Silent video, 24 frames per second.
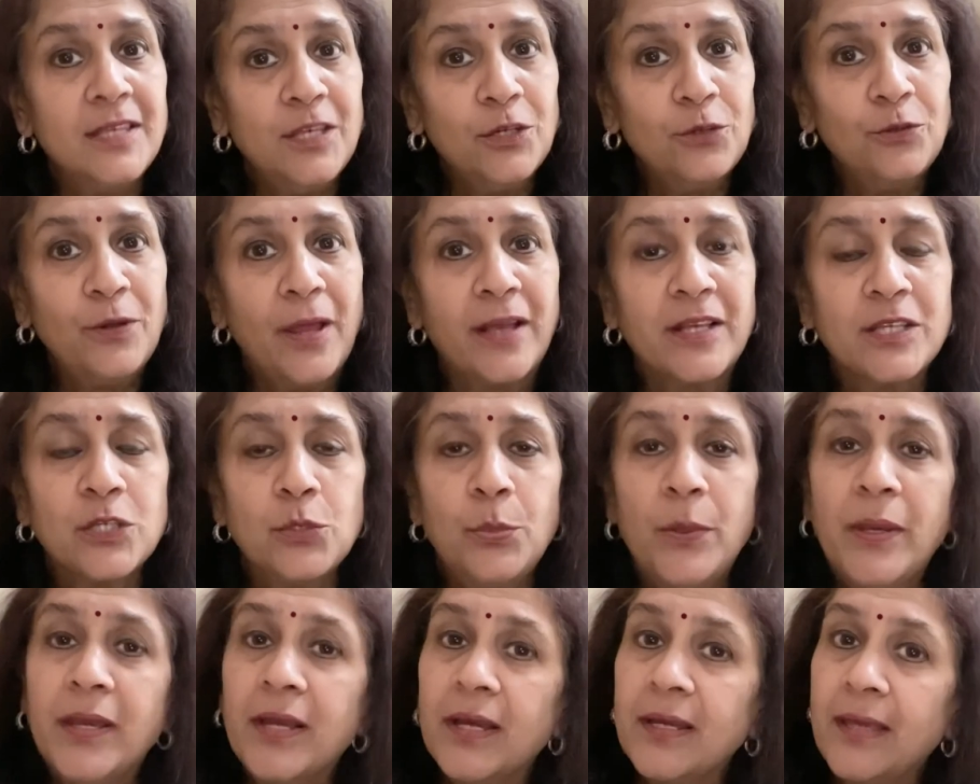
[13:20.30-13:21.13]
you next
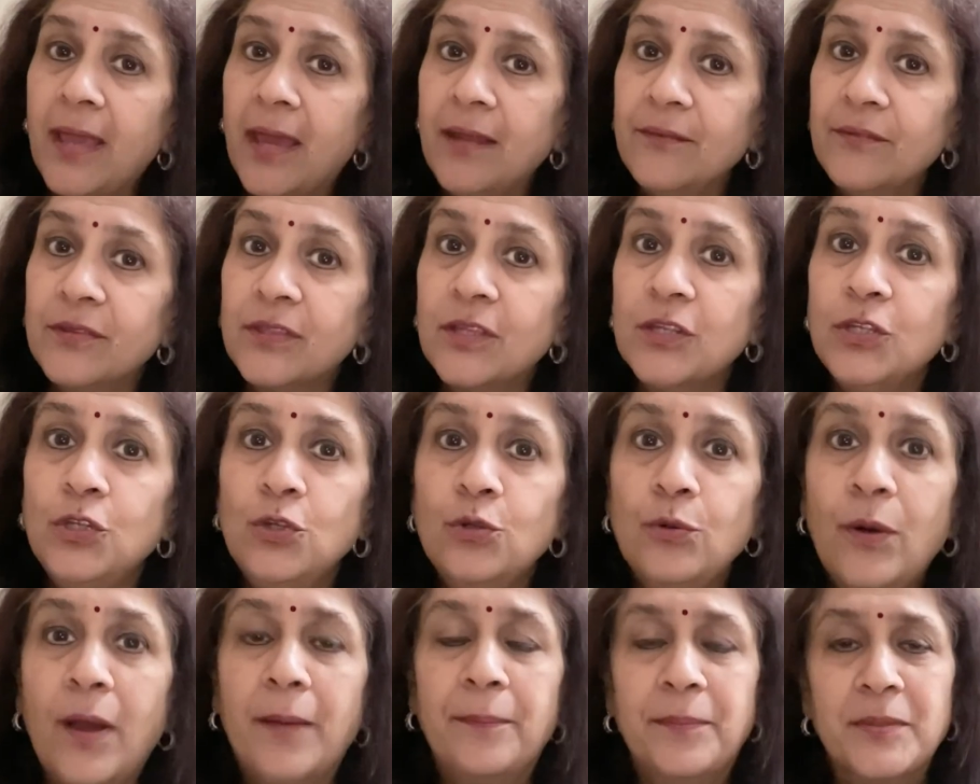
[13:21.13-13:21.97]
week again with a
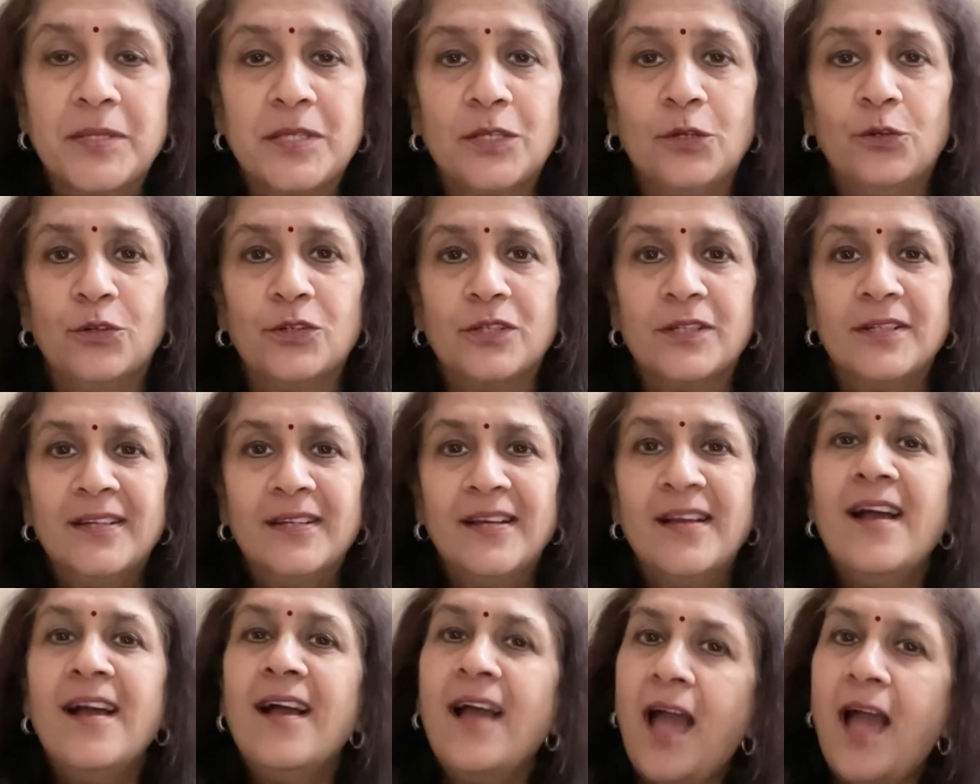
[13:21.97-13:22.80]
new episode.
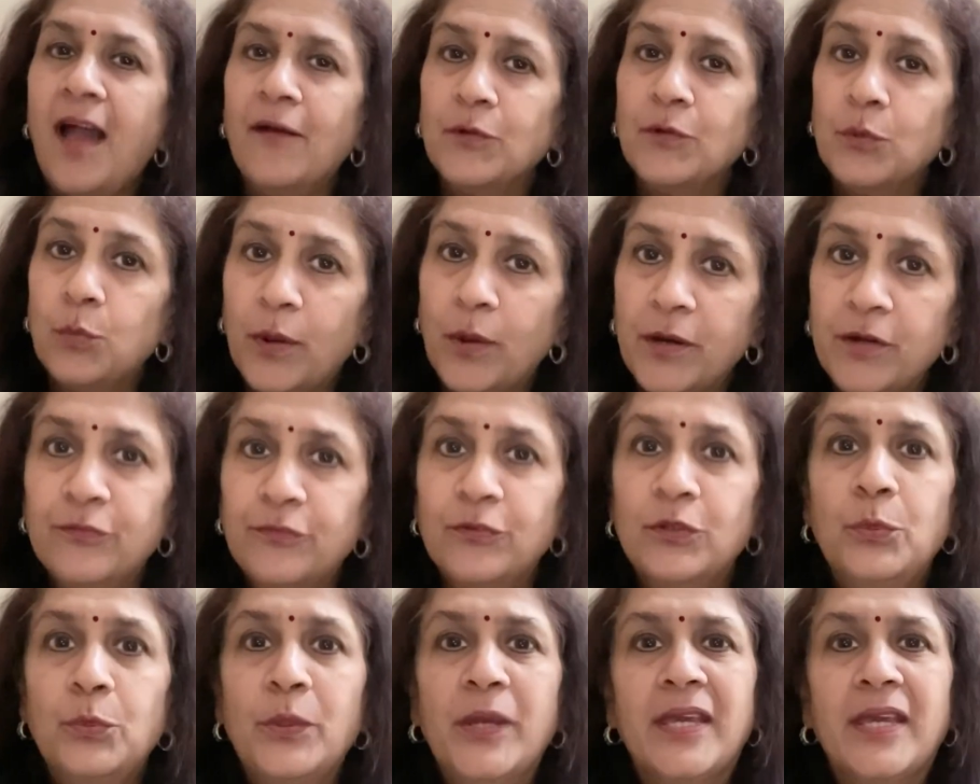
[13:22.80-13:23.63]
Have a
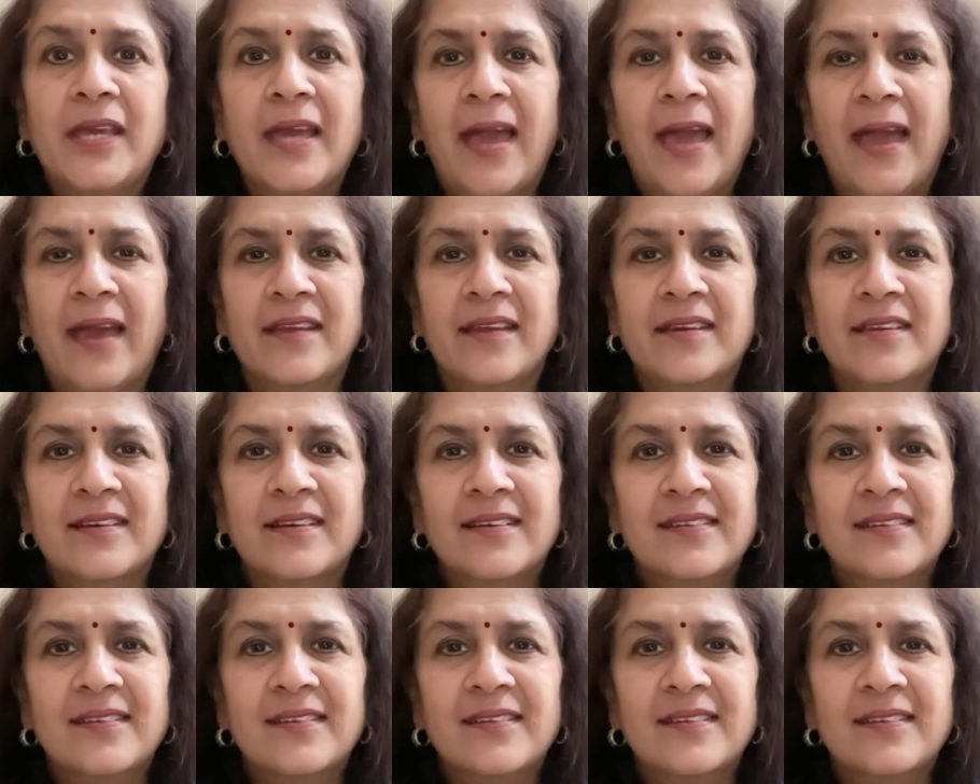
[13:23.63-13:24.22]
wonderful week ahead.